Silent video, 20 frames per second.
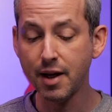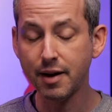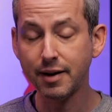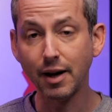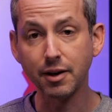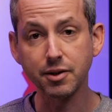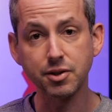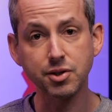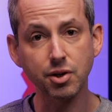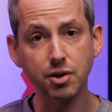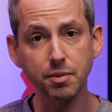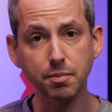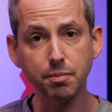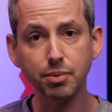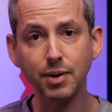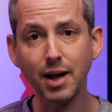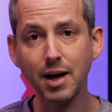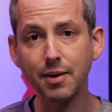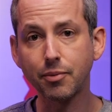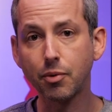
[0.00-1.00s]
Now, certain
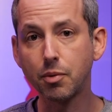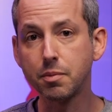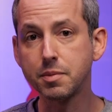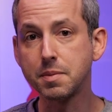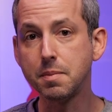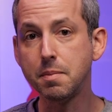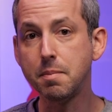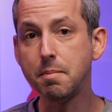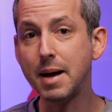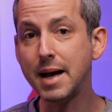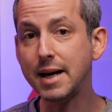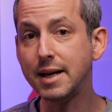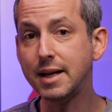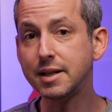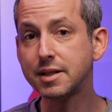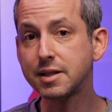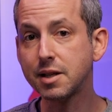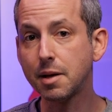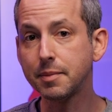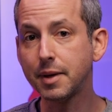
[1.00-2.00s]
platforms may
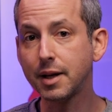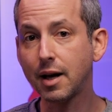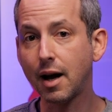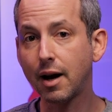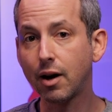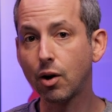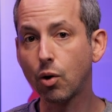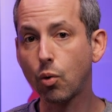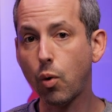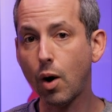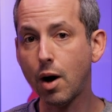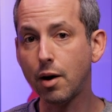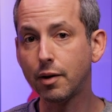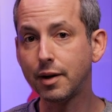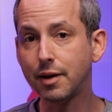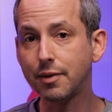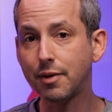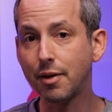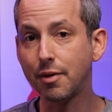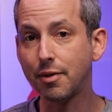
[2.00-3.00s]
need something higher
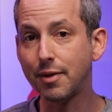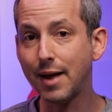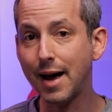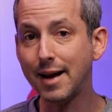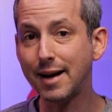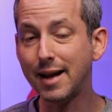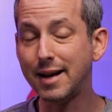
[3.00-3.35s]
quality than that,